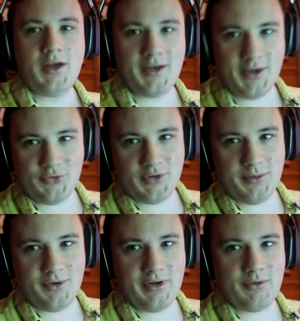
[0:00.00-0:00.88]
How's
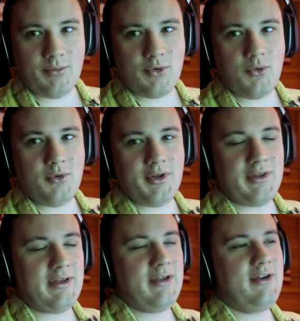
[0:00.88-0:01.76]
everyone doing today? We're McCoy
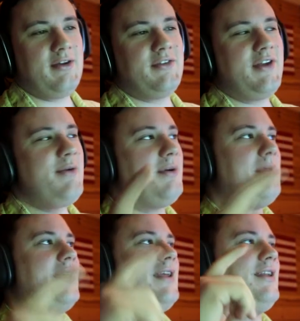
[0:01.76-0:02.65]
here. Today we're going
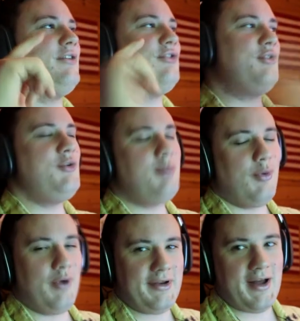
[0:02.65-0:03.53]
to be getting into
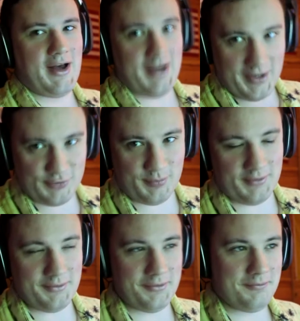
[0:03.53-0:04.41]
2-Point
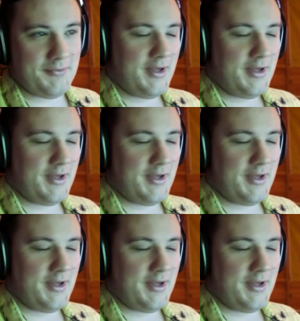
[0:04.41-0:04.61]
Hospital.